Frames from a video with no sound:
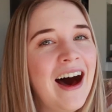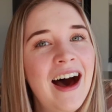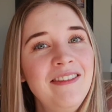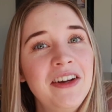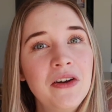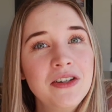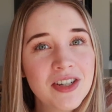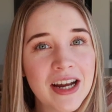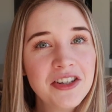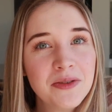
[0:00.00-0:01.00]
I'm going to
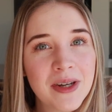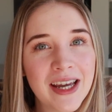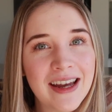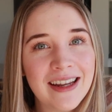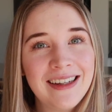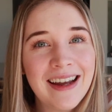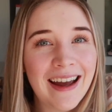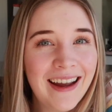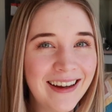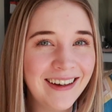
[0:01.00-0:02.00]
change them again.
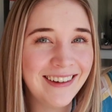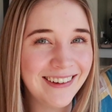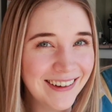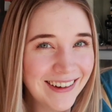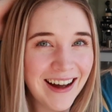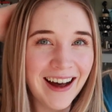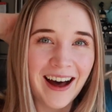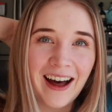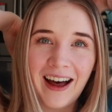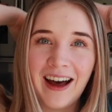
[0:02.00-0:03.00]
Yay.
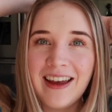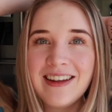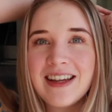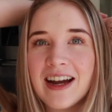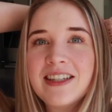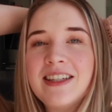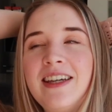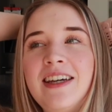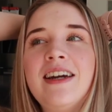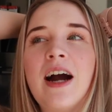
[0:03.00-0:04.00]
It's
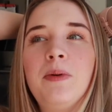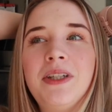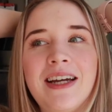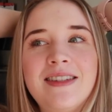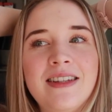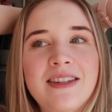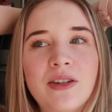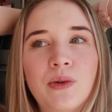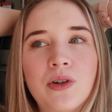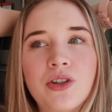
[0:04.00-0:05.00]
actually a couple of days since
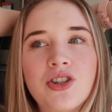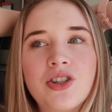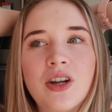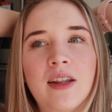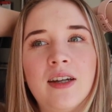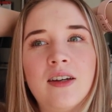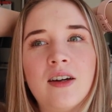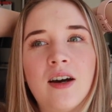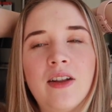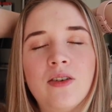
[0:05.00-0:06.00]
launch. I think
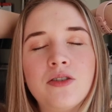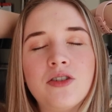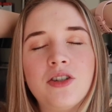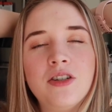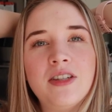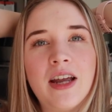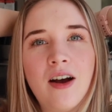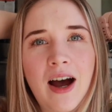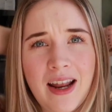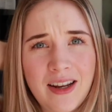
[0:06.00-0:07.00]
I launched Tuesday
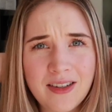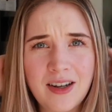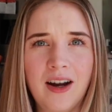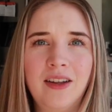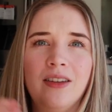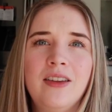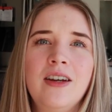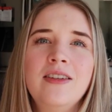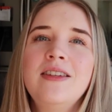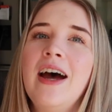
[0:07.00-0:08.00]
night. It is currently
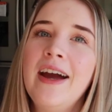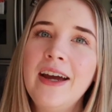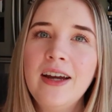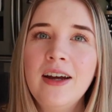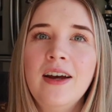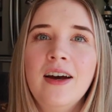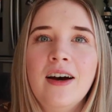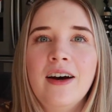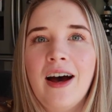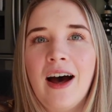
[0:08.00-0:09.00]
Thursday.
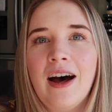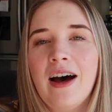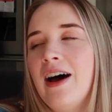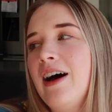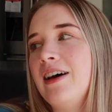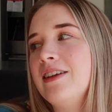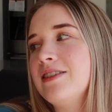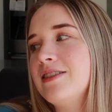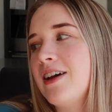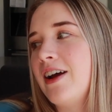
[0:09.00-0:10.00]

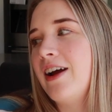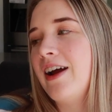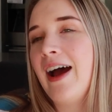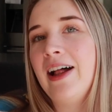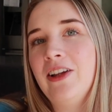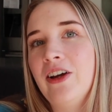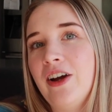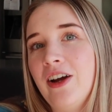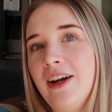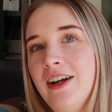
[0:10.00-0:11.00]
So
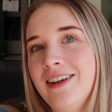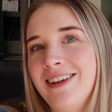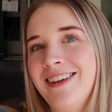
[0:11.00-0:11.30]
hello